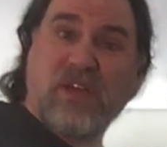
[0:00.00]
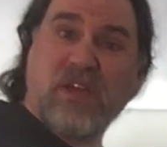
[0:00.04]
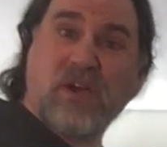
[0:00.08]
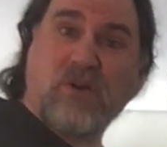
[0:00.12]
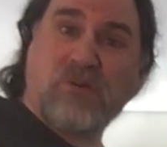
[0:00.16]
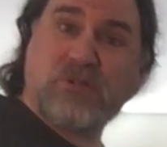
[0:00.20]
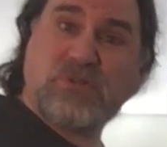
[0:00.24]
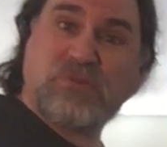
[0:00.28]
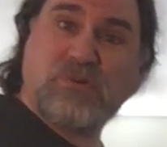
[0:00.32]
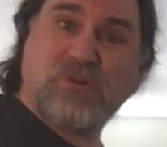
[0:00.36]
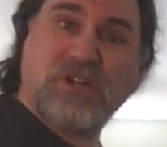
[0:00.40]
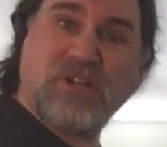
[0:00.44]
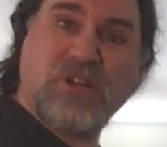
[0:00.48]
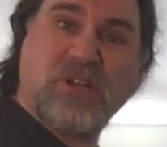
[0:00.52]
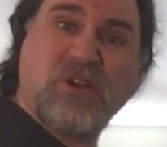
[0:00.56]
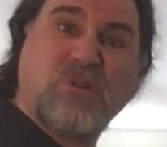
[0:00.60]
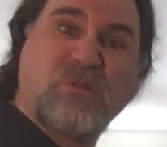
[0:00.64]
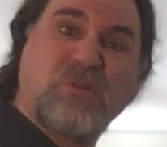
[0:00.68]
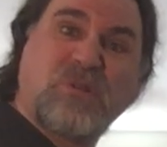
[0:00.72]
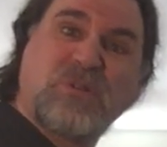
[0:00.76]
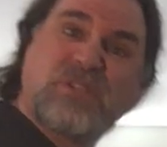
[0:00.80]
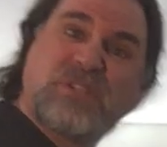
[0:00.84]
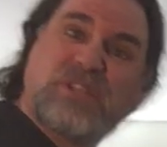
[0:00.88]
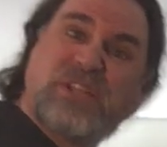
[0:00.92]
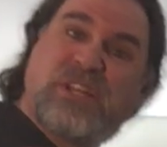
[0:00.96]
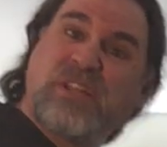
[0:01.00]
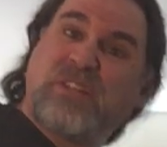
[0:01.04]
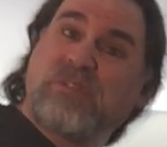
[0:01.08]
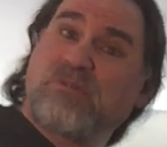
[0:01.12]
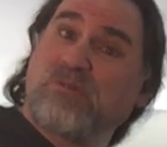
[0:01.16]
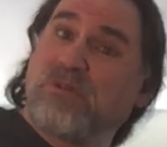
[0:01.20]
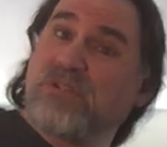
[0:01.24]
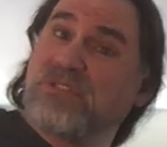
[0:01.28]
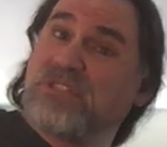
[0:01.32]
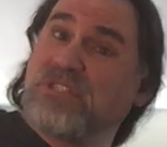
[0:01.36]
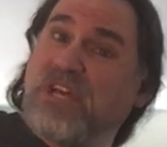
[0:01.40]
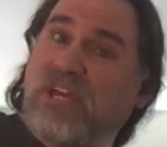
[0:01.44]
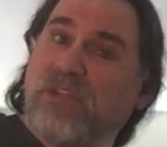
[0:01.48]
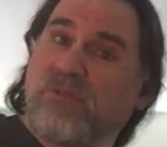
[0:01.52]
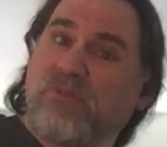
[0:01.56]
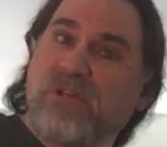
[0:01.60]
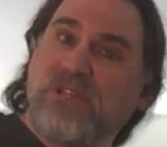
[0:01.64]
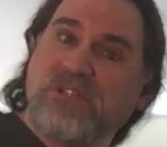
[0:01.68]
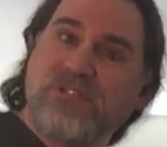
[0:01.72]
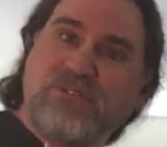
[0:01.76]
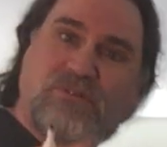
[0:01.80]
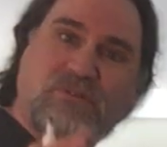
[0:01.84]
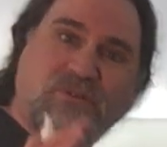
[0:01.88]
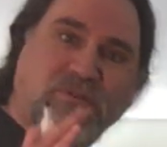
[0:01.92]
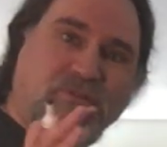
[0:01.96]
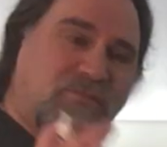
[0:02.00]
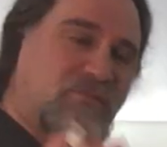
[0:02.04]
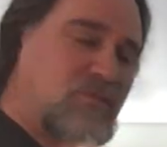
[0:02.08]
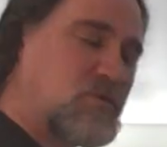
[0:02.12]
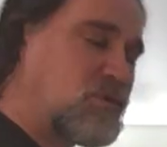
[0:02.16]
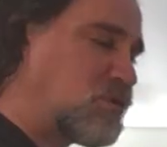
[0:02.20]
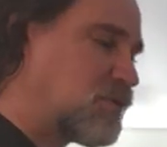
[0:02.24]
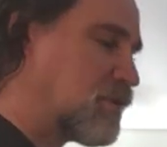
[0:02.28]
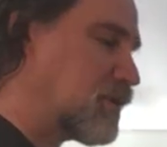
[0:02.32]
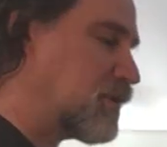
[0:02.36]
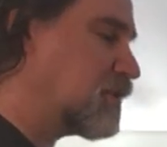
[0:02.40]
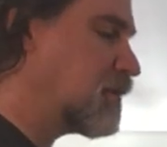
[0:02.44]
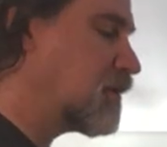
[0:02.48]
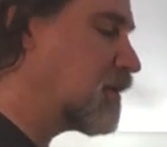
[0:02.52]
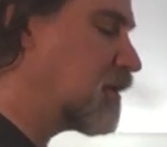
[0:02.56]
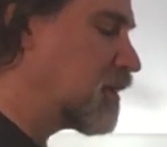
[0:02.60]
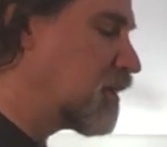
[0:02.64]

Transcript: They always want to know, do they throw it sideways or forward?